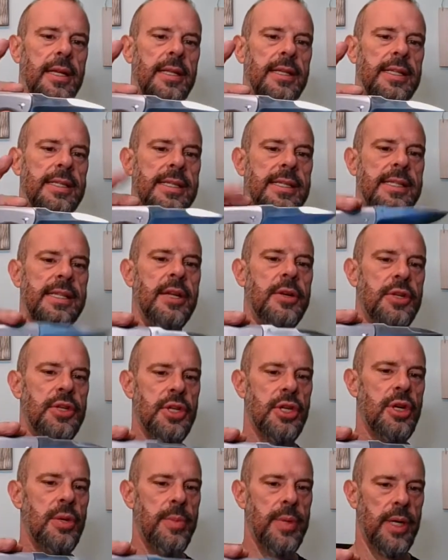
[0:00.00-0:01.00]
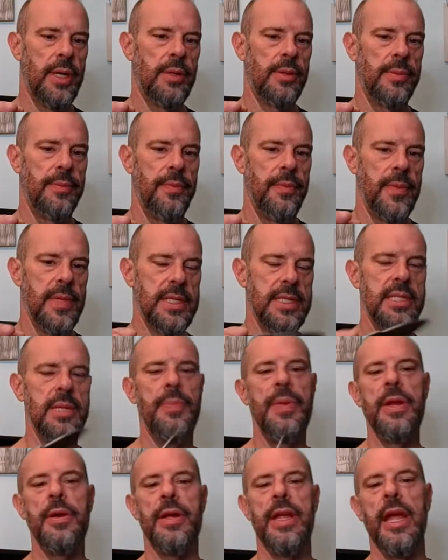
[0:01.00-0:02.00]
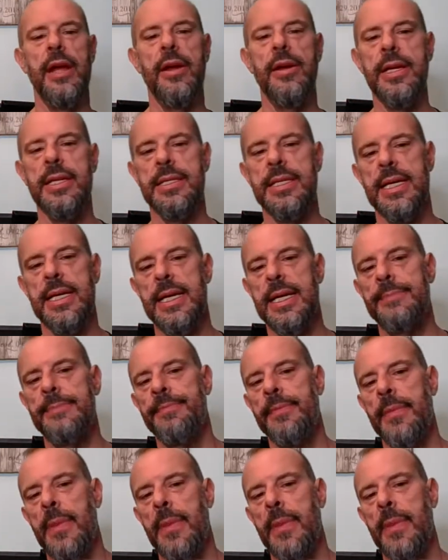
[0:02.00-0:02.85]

This is their Turbo. This is a Peter Carey design.